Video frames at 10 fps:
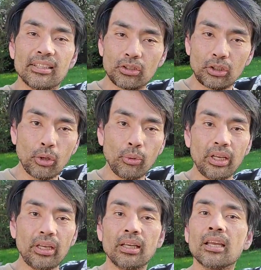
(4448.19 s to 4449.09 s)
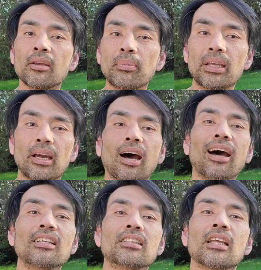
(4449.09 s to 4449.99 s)
is doing,
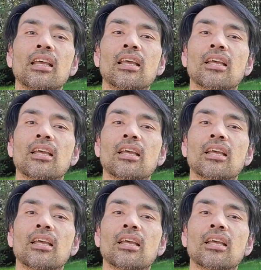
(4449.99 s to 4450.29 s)
because